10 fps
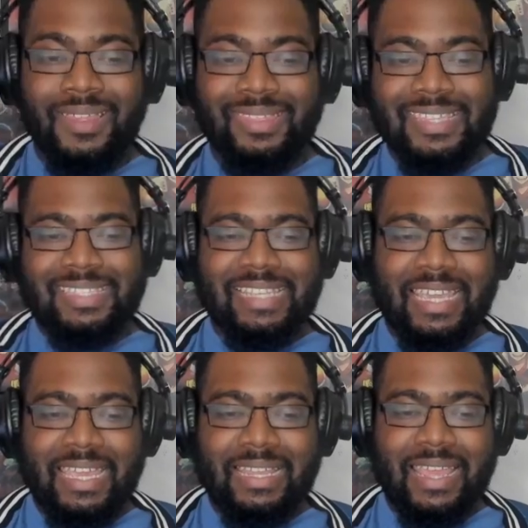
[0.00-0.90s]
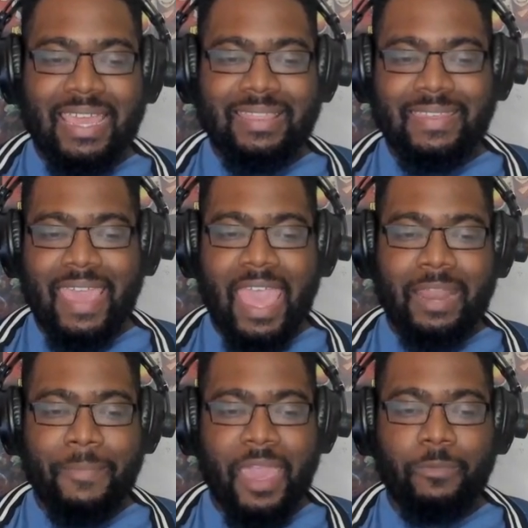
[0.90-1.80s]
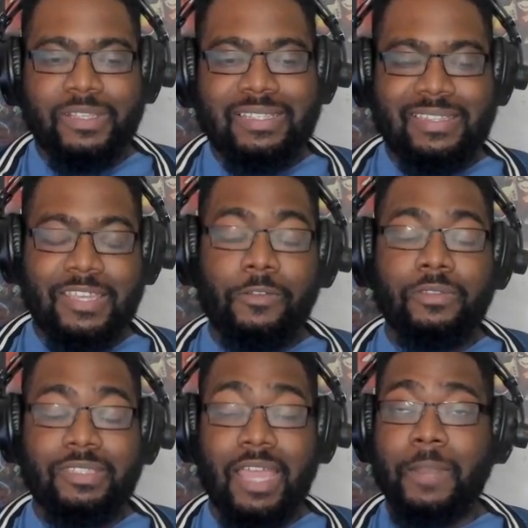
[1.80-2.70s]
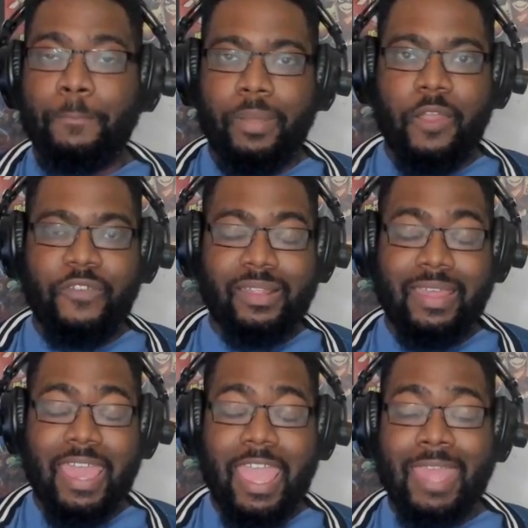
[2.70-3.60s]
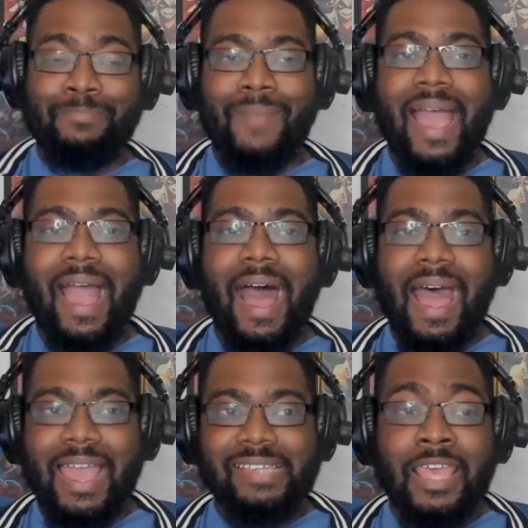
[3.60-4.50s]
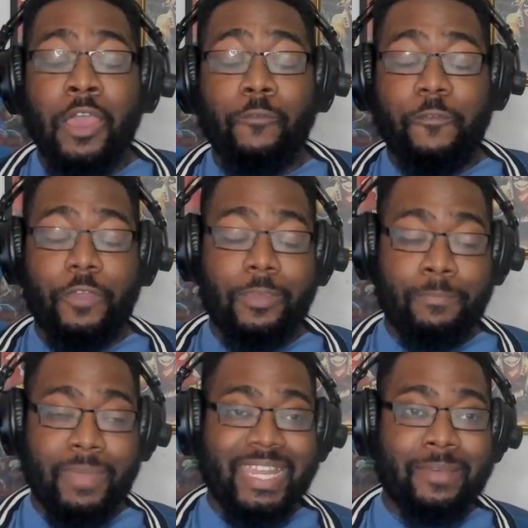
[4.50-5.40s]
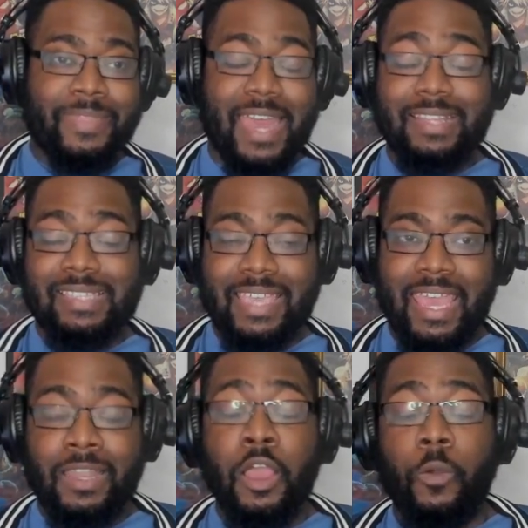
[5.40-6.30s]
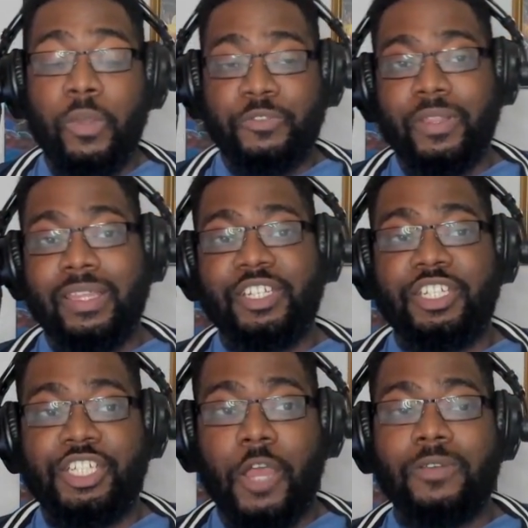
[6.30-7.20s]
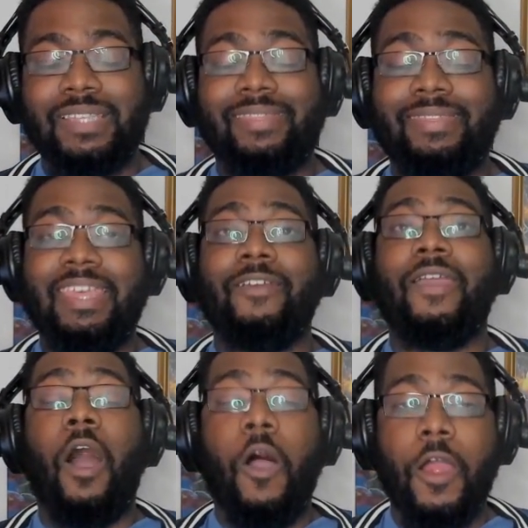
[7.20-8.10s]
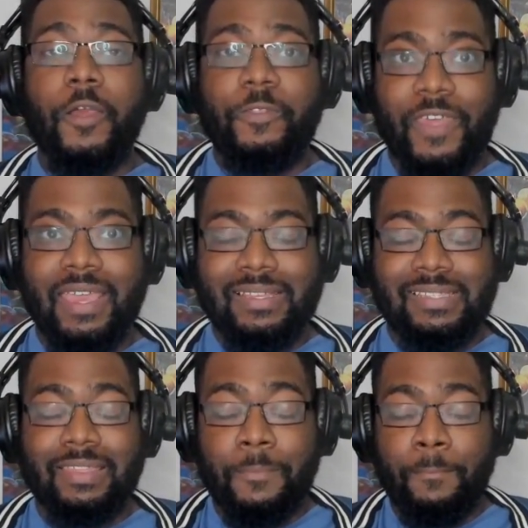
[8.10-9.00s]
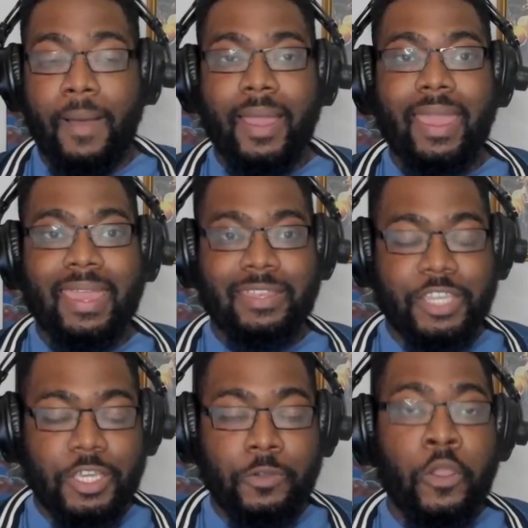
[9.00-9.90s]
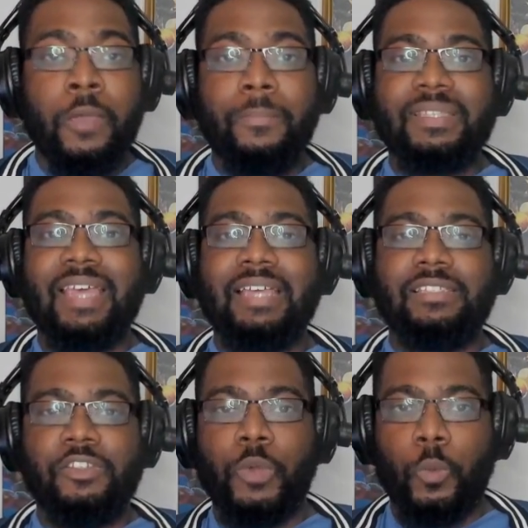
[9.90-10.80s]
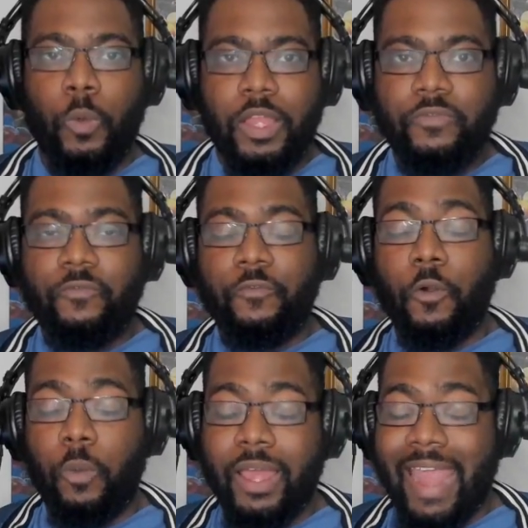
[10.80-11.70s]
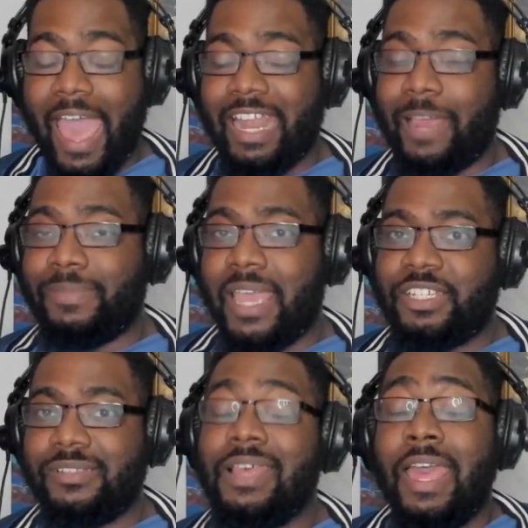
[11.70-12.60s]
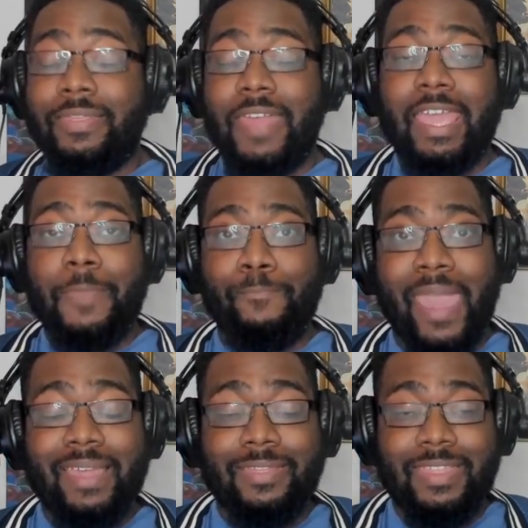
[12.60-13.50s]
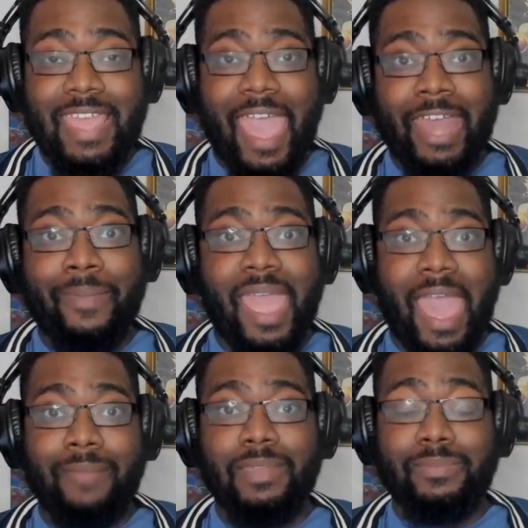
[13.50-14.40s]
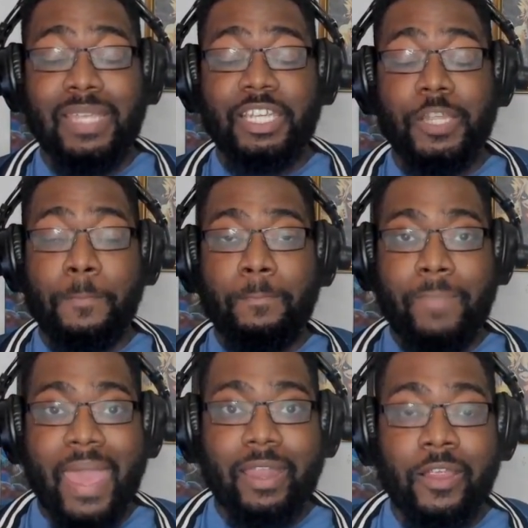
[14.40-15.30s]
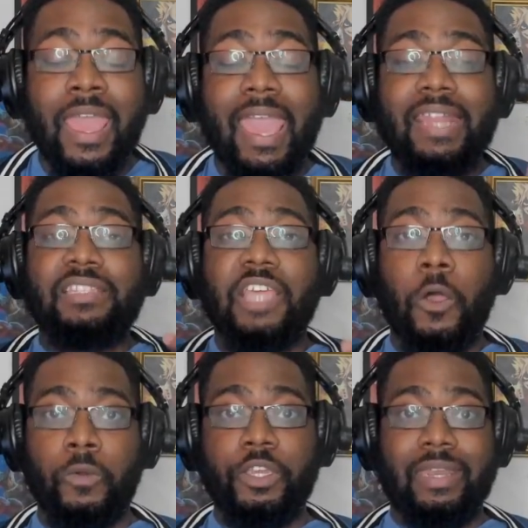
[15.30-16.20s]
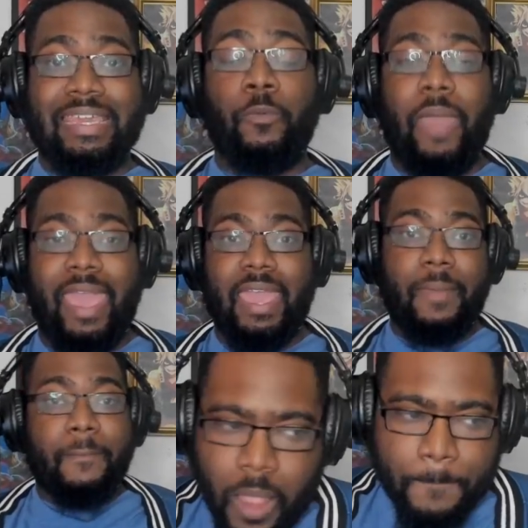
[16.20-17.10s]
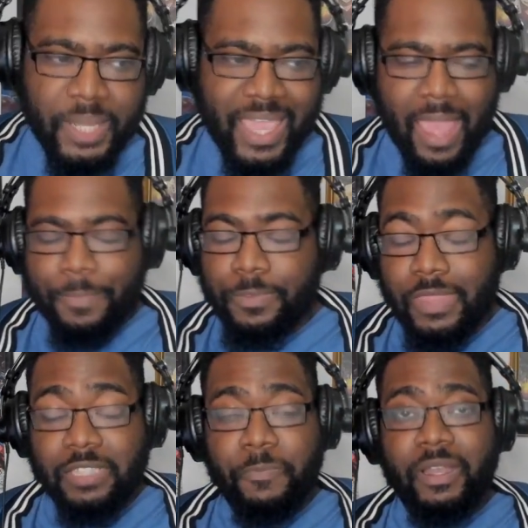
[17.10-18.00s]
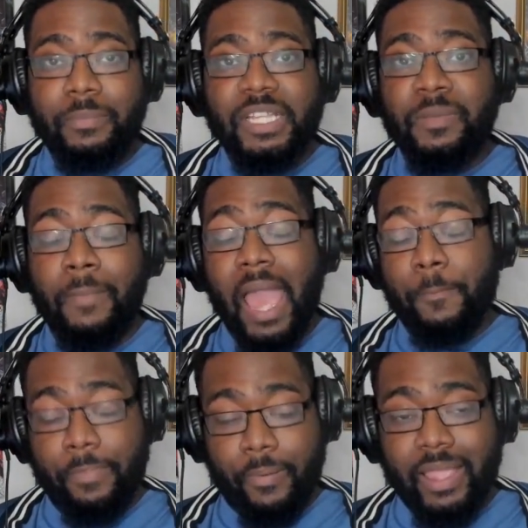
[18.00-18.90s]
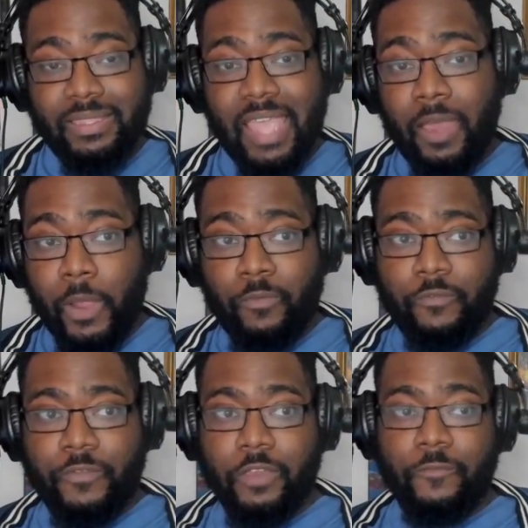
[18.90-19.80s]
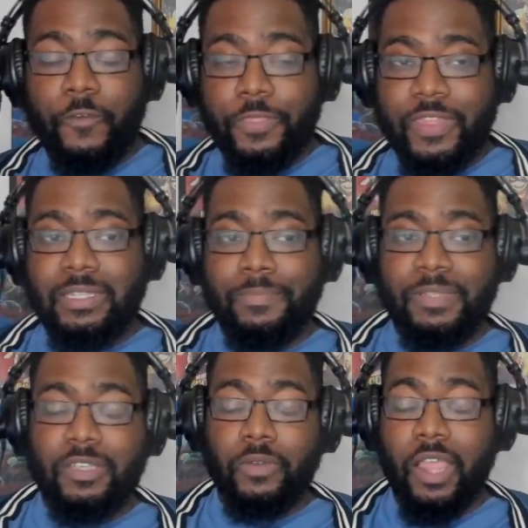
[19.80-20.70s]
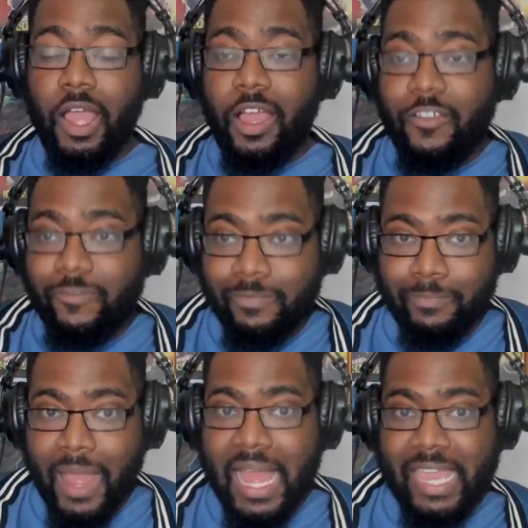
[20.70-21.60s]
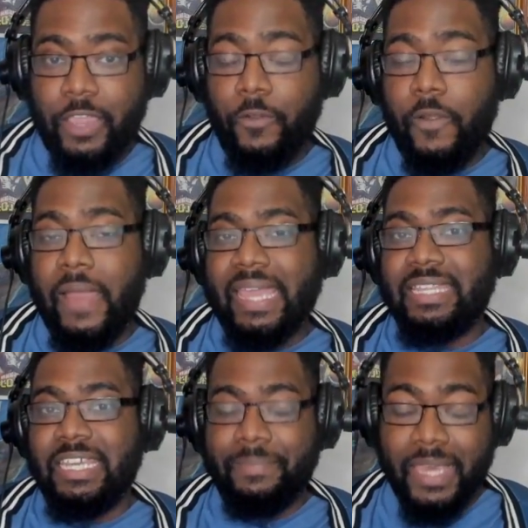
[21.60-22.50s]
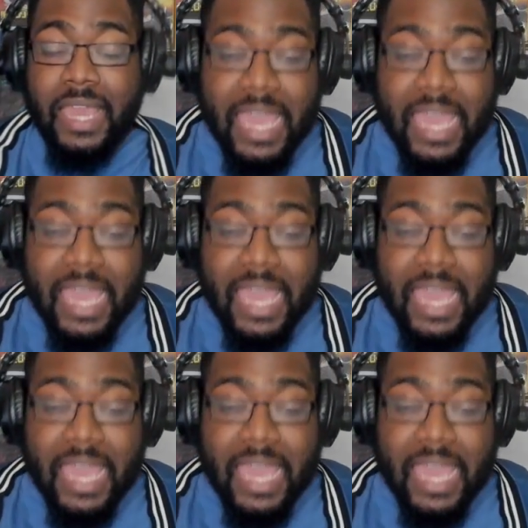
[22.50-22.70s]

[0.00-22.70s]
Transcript: the scene in the anime was still done perfectly in my eyes for the medium that it's in, which really just shows that there are things that the manga can do besides doing one for one adaptations that can make the anime adaptation better in its own unique way. But yeah, that's pretty much my breakdown and review for this episode of My Hero Academia.